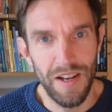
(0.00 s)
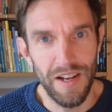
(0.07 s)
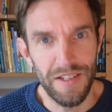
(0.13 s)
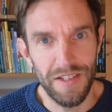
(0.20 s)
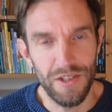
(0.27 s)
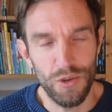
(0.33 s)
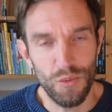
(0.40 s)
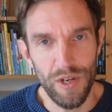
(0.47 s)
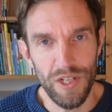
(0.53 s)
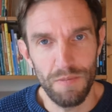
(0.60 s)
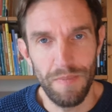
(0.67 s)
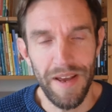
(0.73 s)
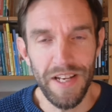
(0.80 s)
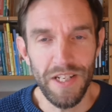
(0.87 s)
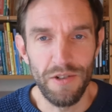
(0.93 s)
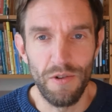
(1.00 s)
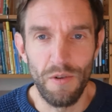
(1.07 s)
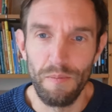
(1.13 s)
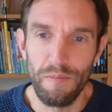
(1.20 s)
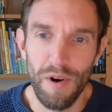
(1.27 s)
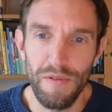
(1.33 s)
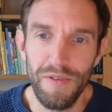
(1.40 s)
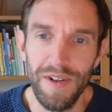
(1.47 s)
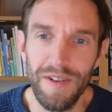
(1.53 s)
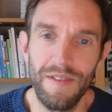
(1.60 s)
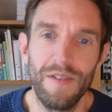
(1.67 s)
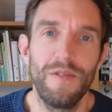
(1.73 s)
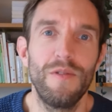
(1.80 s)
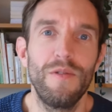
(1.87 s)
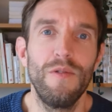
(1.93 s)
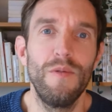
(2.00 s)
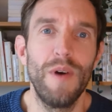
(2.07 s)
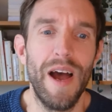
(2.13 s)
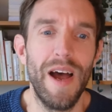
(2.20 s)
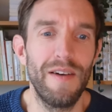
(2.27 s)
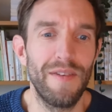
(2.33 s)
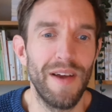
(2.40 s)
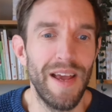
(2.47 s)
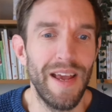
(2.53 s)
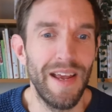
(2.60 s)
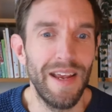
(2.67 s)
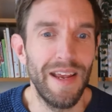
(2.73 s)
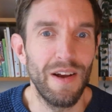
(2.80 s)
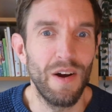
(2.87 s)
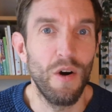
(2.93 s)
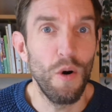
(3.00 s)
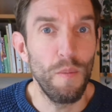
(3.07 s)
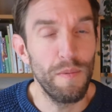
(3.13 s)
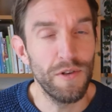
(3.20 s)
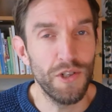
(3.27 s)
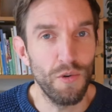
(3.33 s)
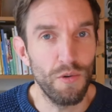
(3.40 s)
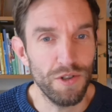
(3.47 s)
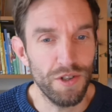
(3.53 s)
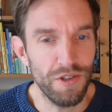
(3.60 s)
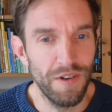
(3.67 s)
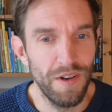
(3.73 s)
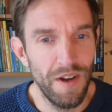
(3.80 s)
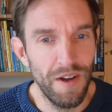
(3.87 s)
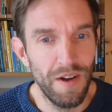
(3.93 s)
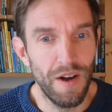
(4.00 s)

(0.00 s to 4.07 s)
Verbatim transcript: It's a Swiss-based nonprofit who have a open source